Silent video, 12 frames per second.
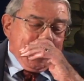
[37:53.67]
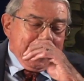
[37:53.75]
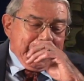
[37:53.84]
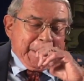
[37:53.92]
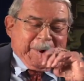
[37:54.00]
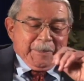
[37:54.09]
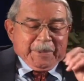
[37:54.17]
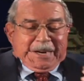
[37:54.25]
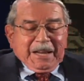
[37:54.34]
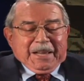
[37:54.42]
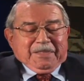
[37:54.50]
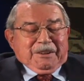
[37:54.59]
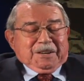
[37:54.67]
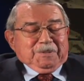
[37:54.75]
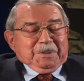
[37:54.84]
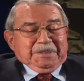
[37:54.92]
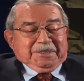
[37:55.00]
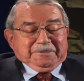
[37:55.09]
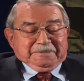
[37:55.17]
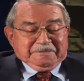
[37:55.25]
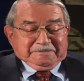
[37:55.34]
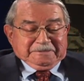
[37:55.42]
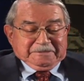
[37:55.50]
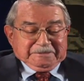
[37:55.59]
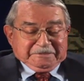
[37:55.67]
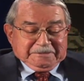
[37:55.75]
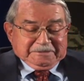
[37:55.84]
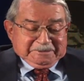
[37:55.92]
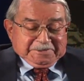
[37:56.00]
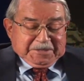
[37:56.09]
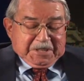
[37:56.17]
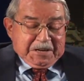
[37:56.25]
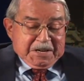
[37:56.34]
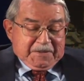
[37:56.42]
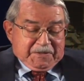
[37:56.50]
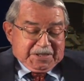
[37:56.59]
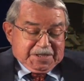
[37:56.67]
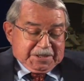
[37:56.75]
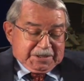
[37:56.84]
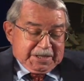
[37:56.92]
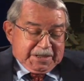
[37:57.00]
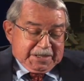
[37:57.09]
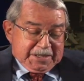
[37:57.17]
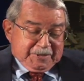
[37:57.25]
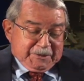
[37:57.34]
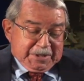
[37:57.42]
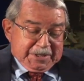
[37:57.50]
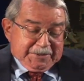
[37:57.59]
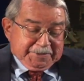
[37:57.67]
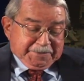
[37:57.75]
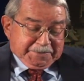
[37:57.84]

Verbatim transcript: that is ironic. But I thought it was kind of a silly thing, really.